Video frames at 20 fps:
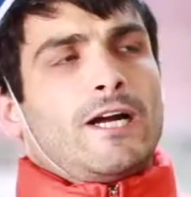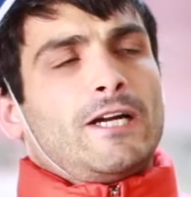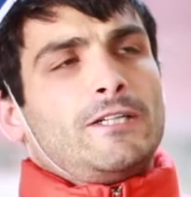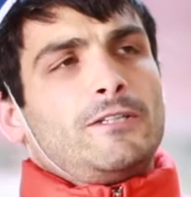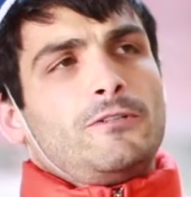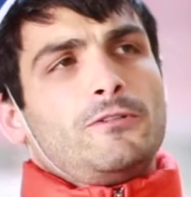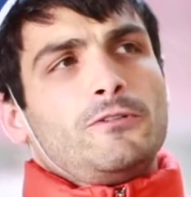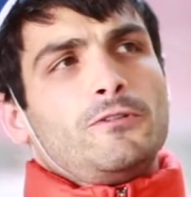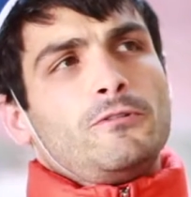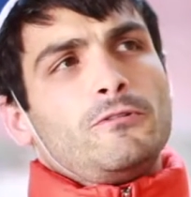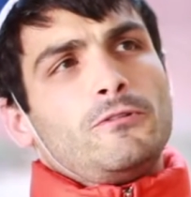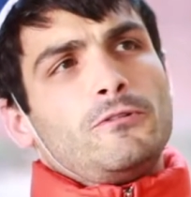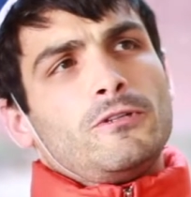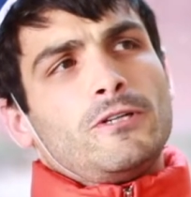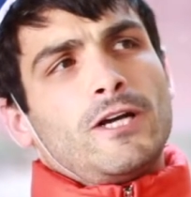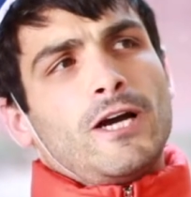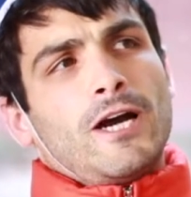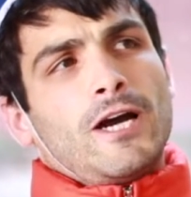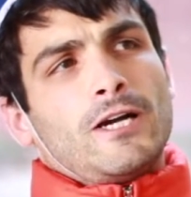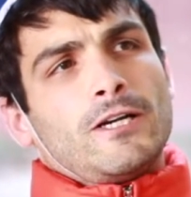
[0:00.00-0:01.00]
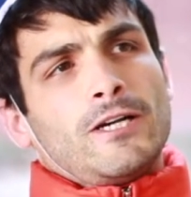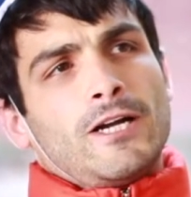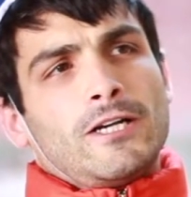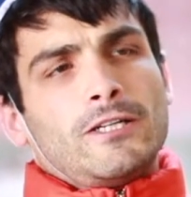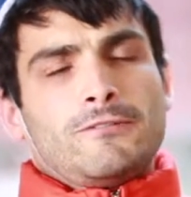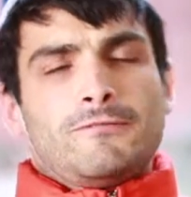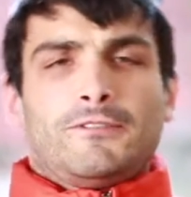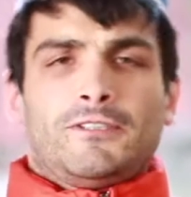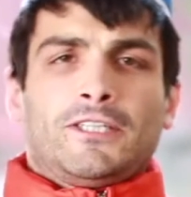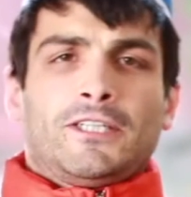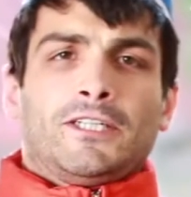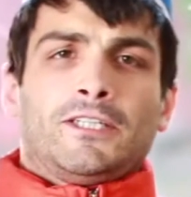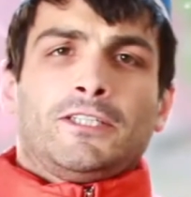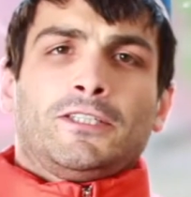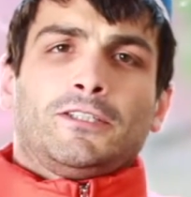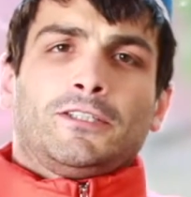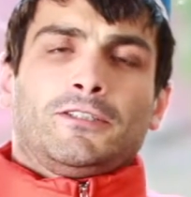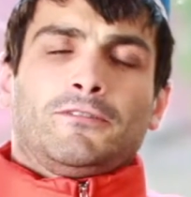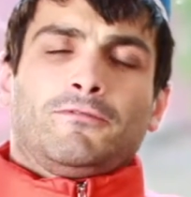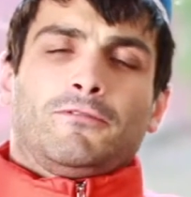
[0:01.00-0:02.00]
I do a lot of
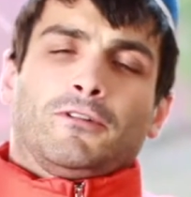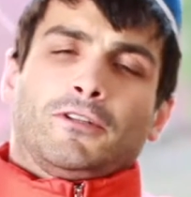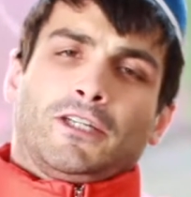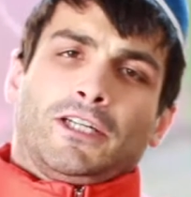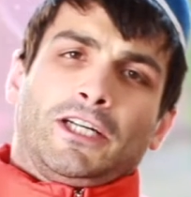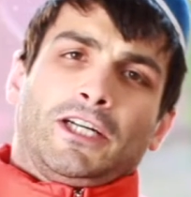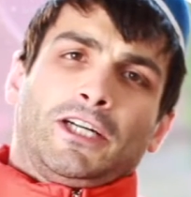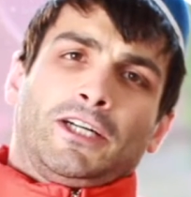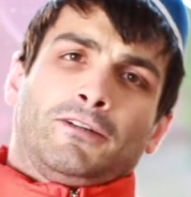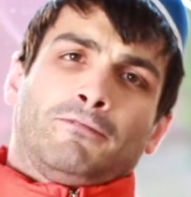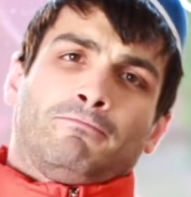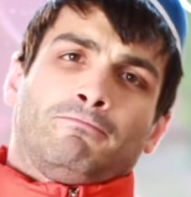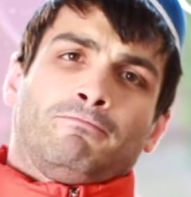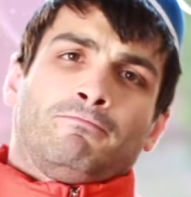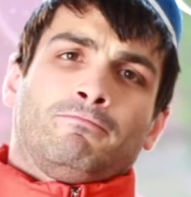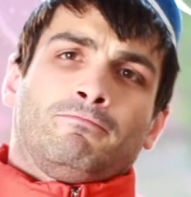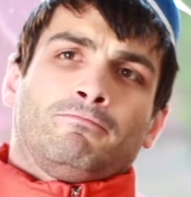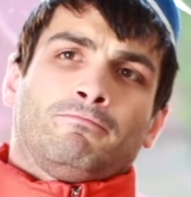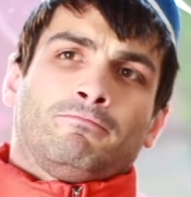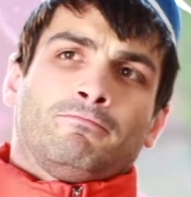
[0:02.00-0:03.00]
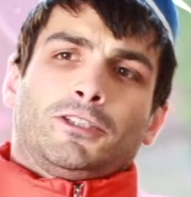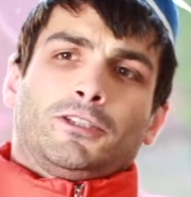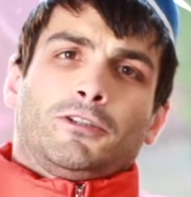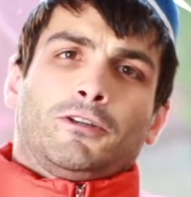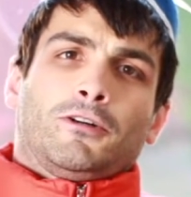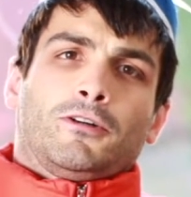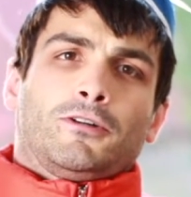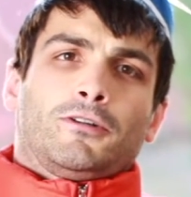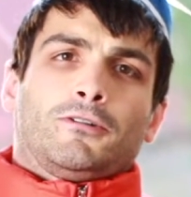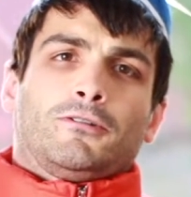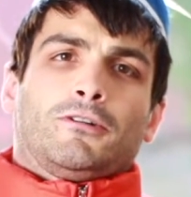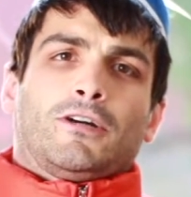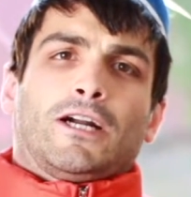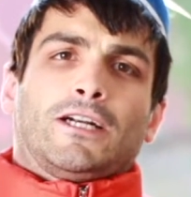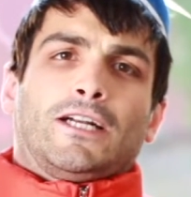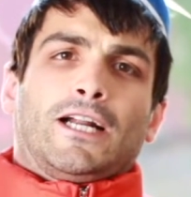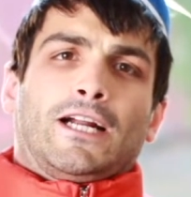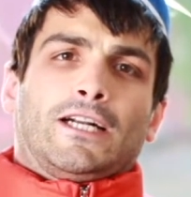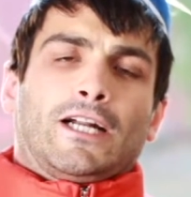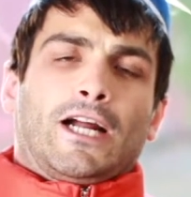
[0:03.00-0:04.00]
things for him so
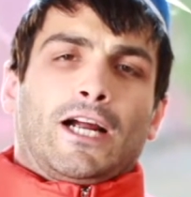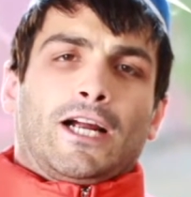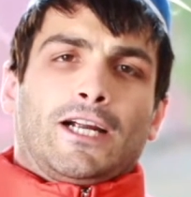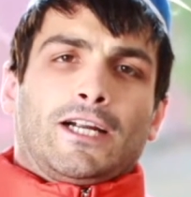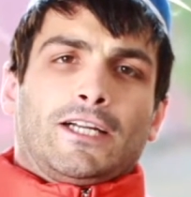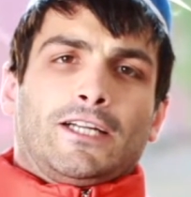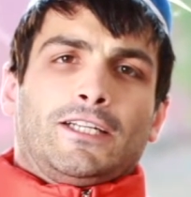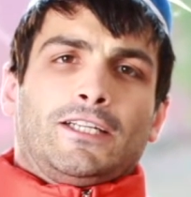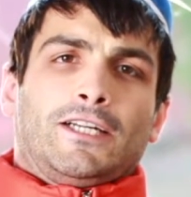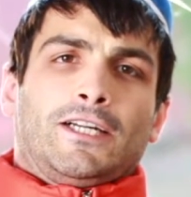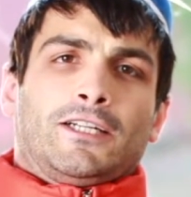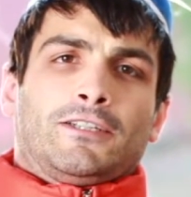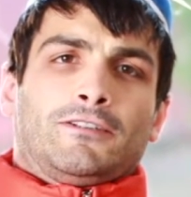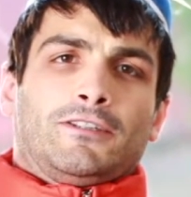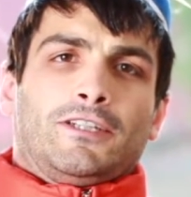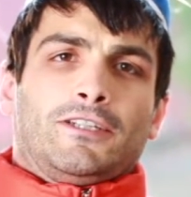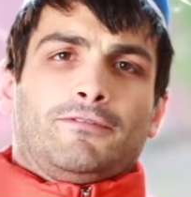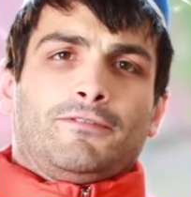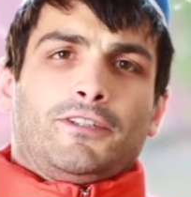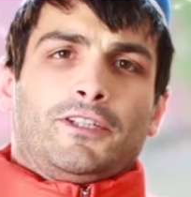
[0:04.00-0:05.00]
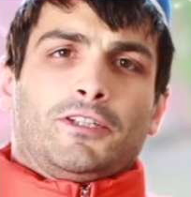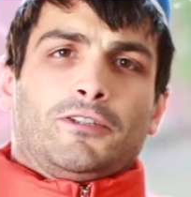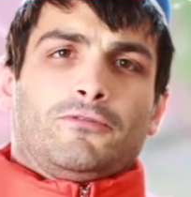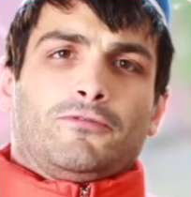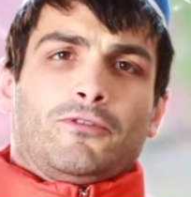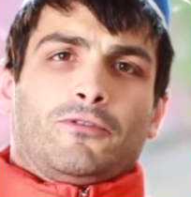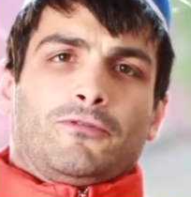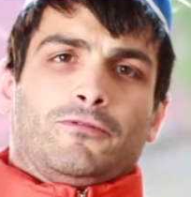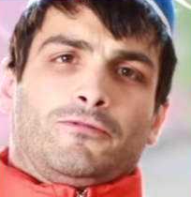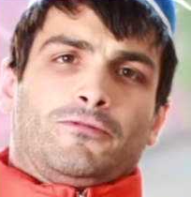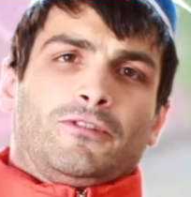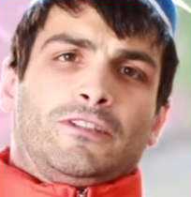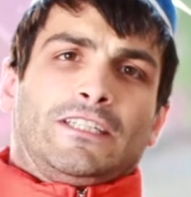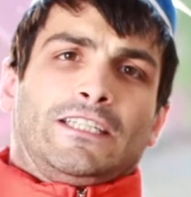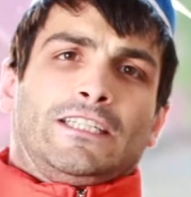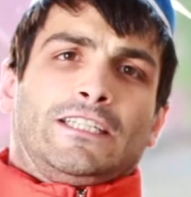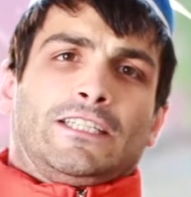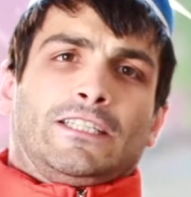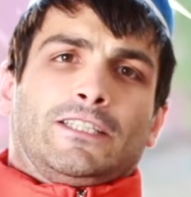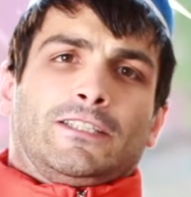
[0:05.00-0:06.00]
that I can live here for
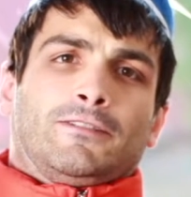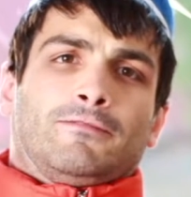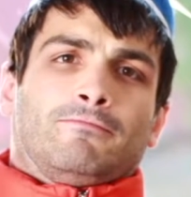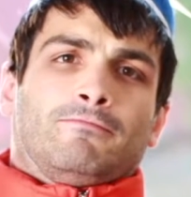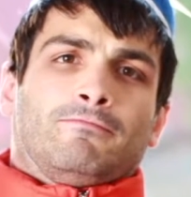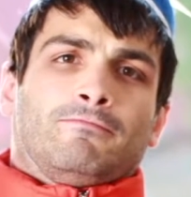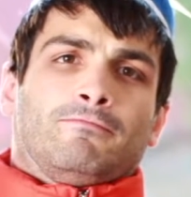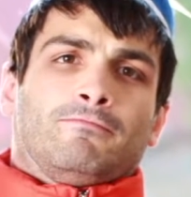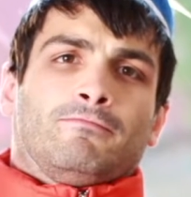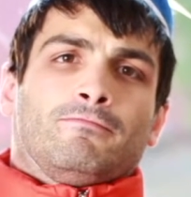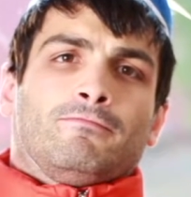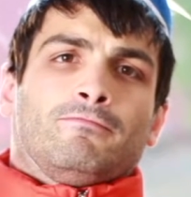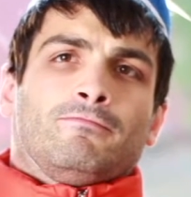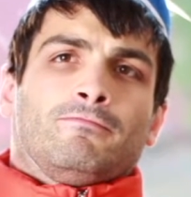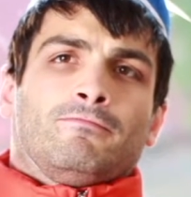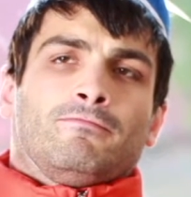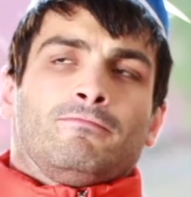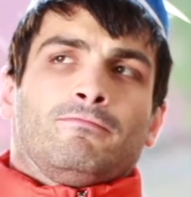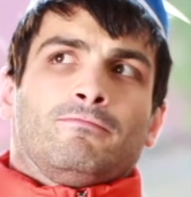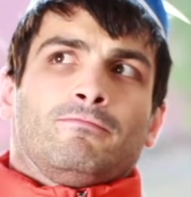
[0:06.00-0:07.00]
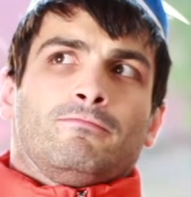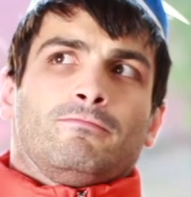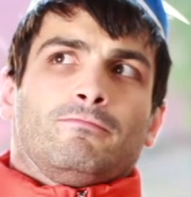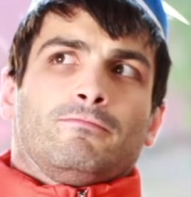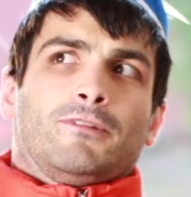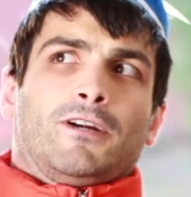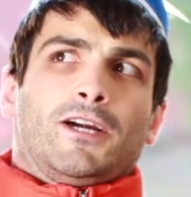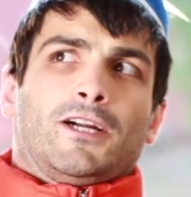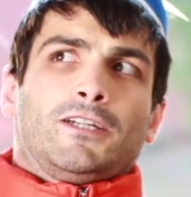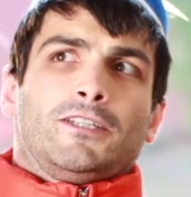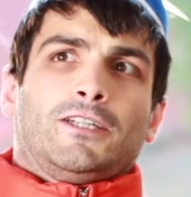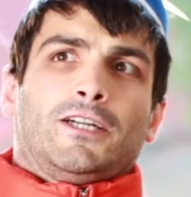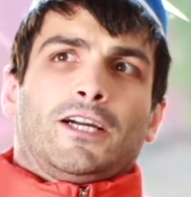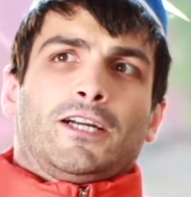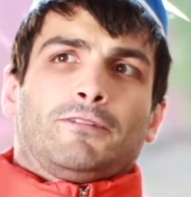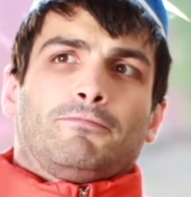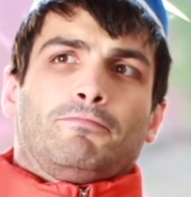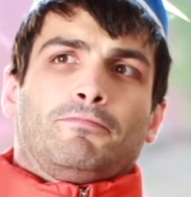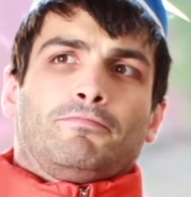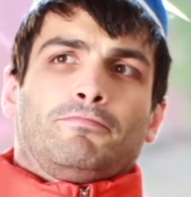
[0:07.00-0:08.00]
free and
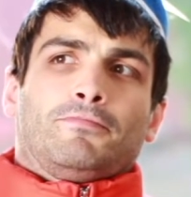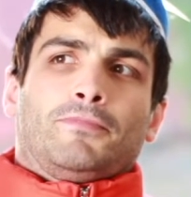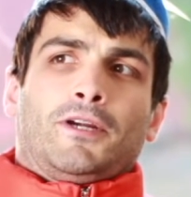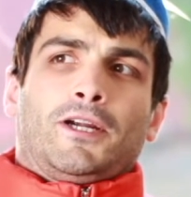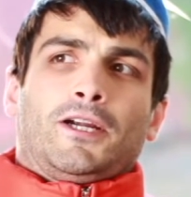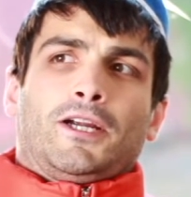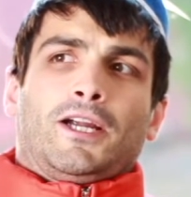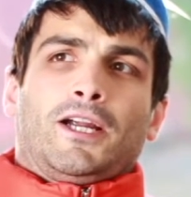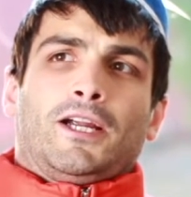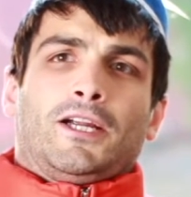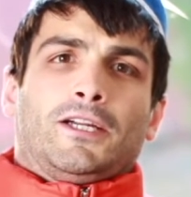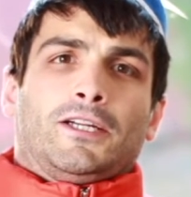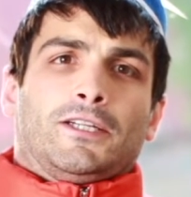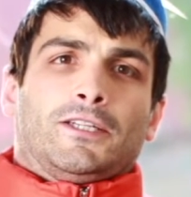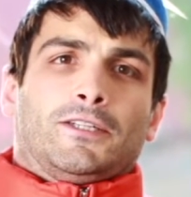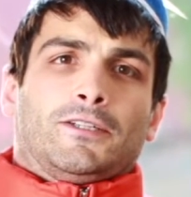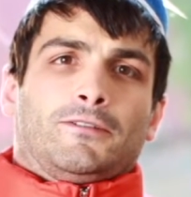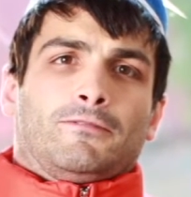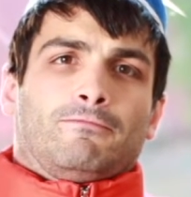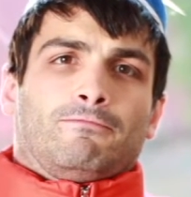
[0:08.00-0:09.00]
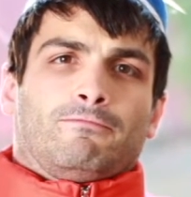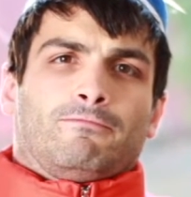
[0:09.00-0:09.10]
get paid.